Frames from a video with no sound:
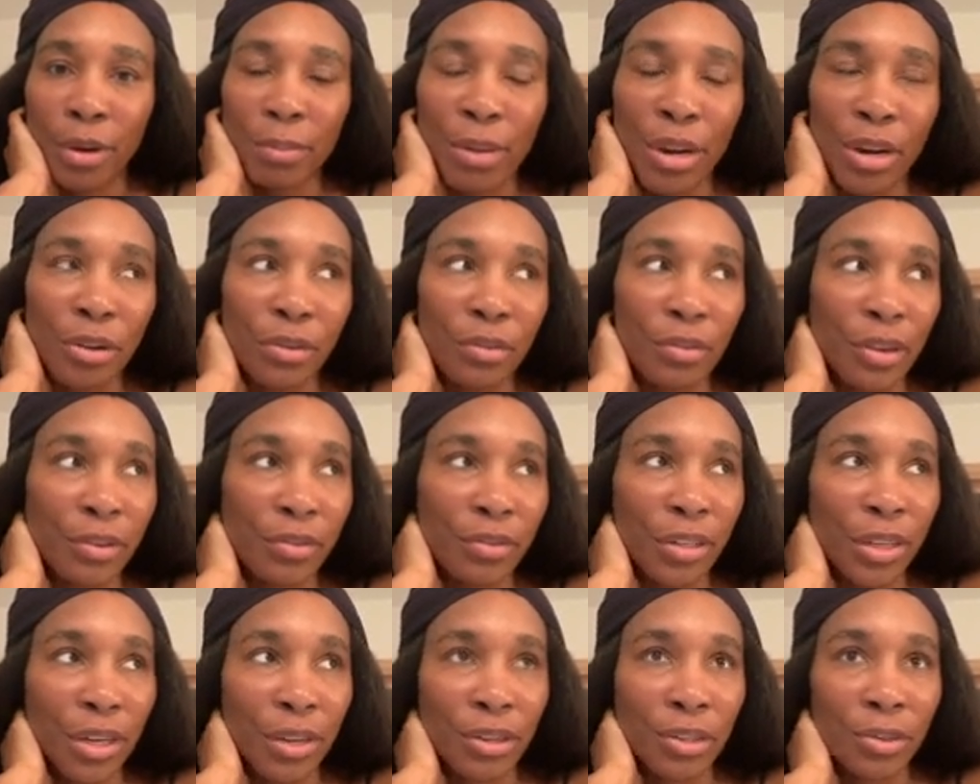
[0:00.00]
my new
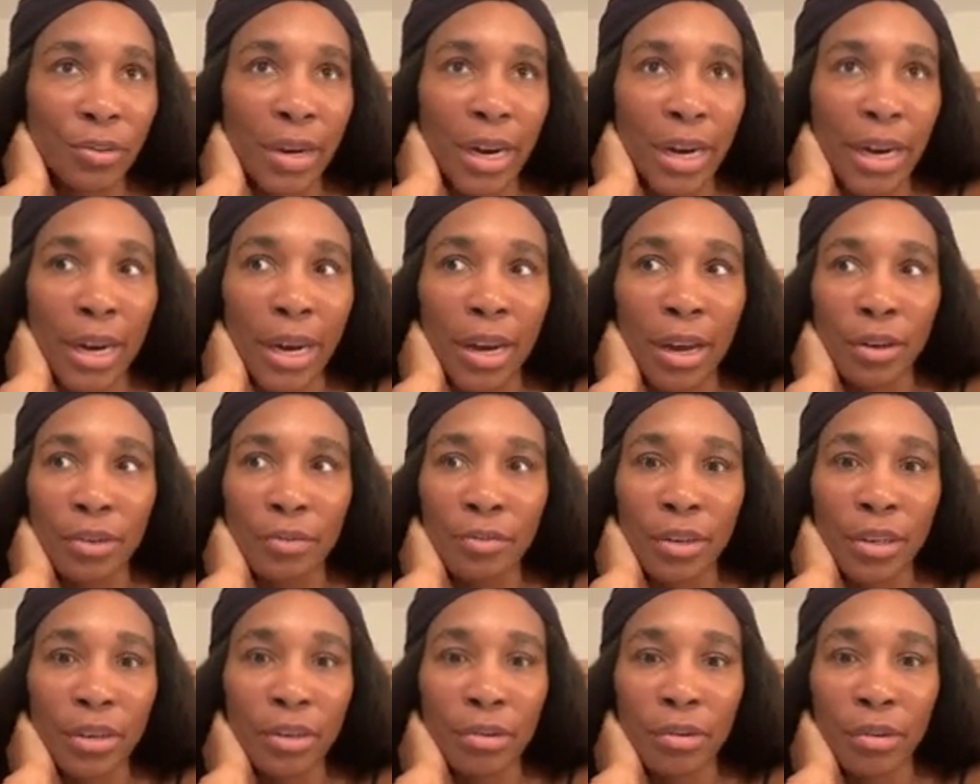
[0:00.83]
favorite singers right now,
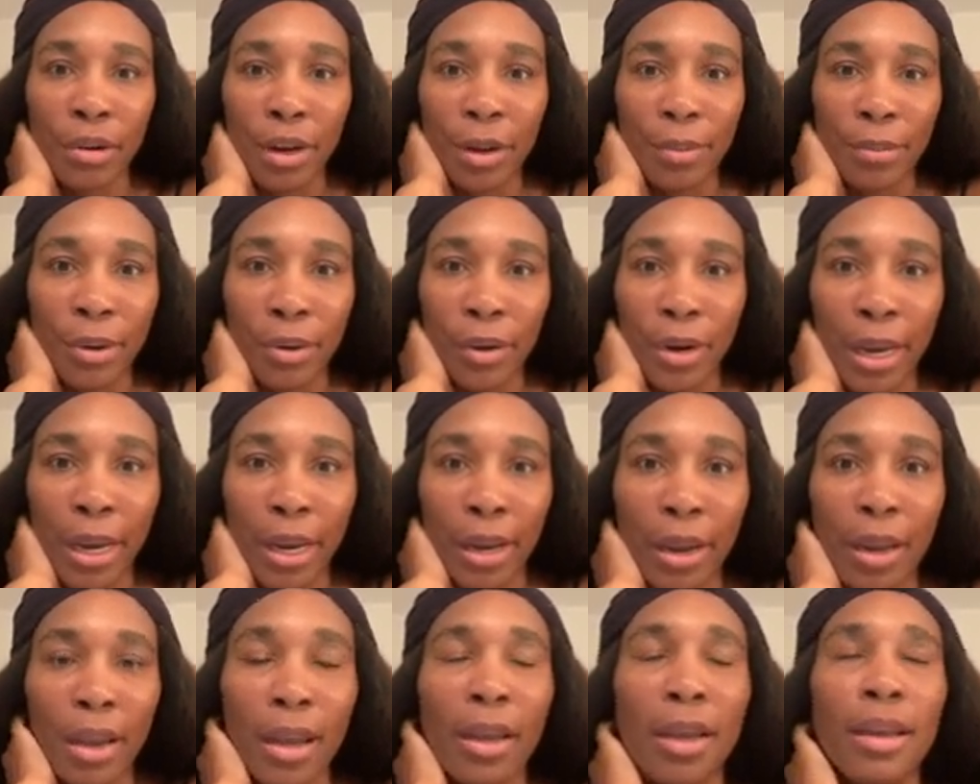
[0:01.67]
Victoria Monet.
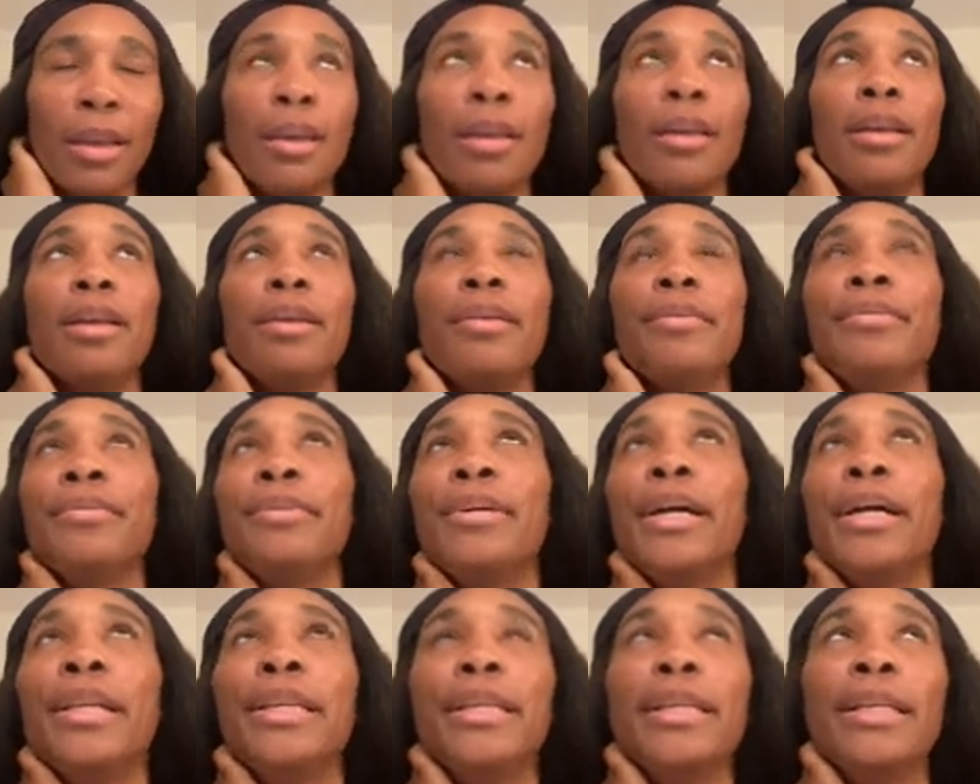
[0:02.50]

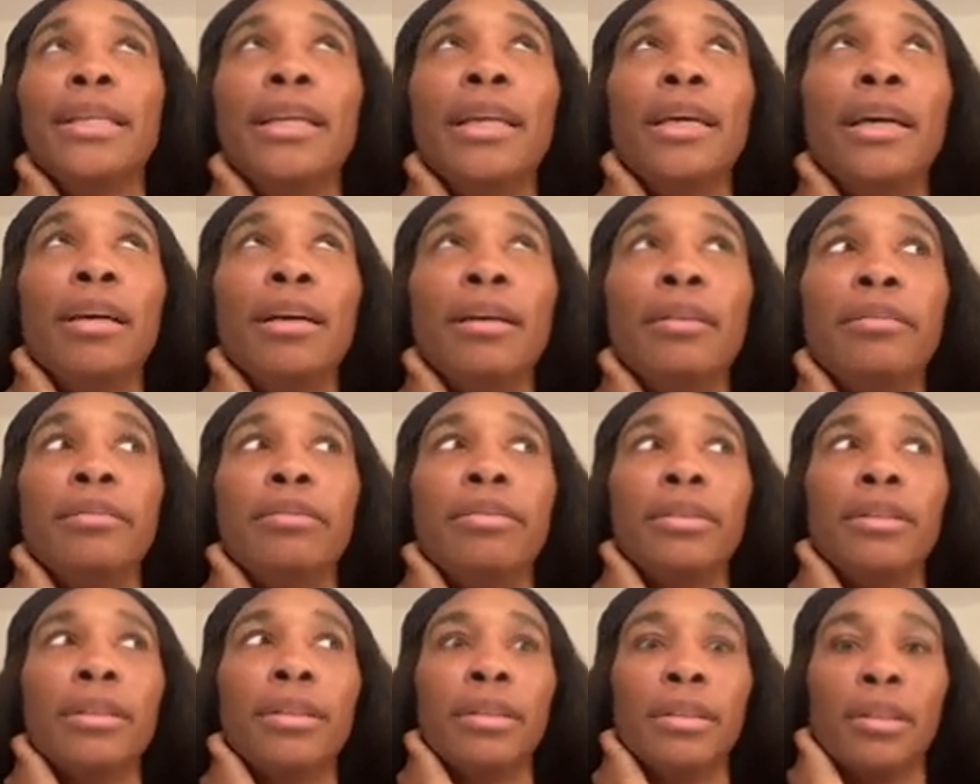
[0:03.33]
I love
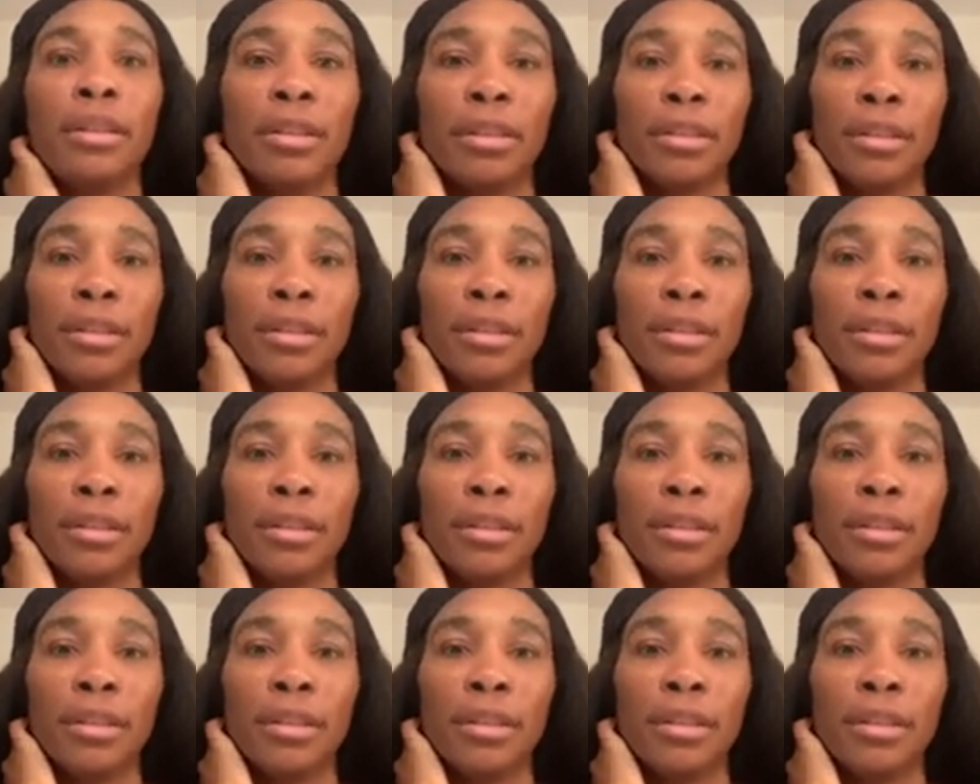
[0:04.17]
her.